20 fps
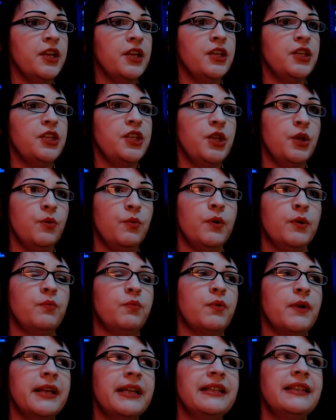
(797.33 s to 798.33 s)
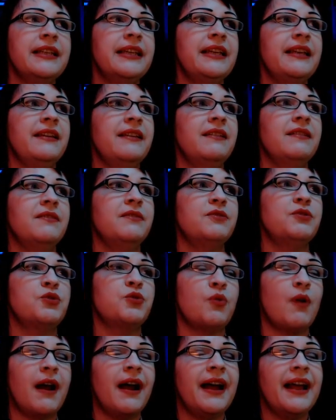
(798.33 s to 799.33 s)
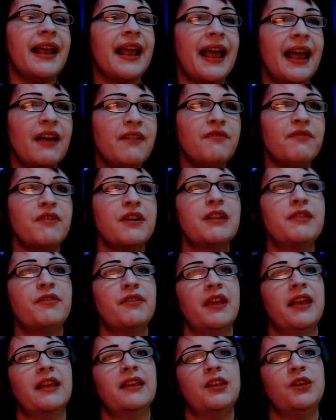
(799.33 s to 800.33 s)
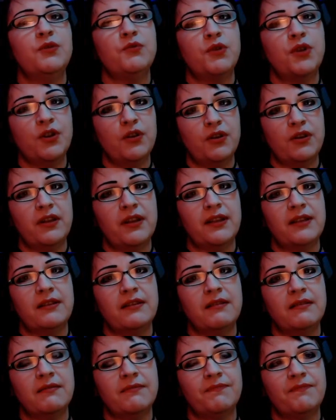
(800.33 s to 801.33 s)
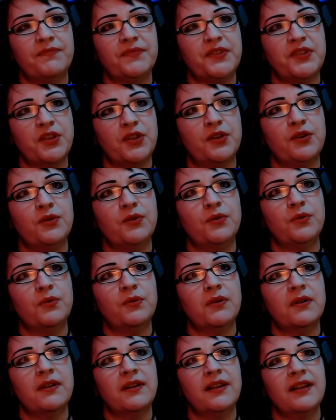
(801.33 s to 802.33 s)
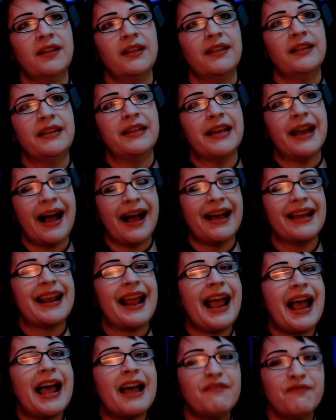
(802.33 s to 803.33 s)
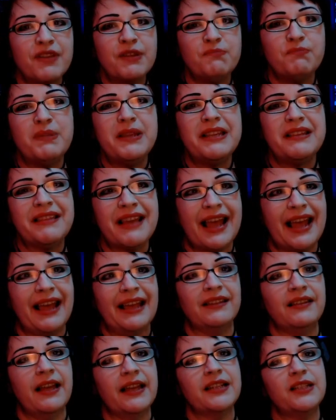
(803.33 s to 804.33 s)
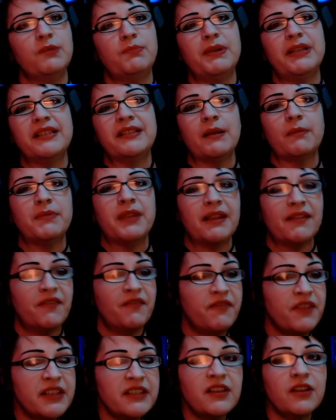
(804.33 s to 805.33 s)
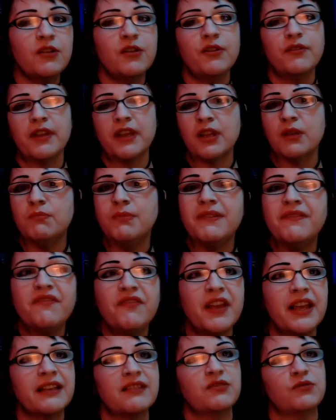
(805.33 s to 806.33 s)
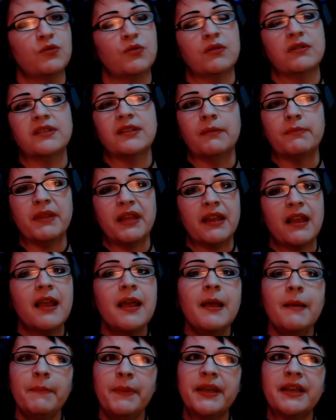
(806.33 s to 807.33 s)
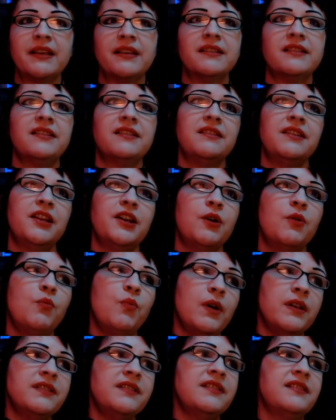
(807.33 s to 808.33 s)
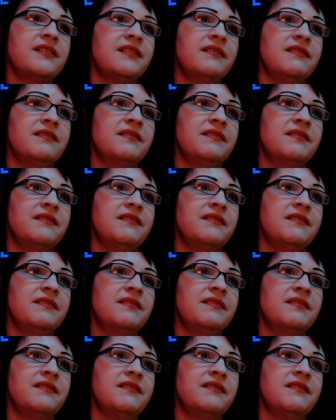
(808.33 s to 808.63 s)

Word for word: you would really try everything you could to not have it be that, like, to be something physical that could be fixed or something. Because, you know, once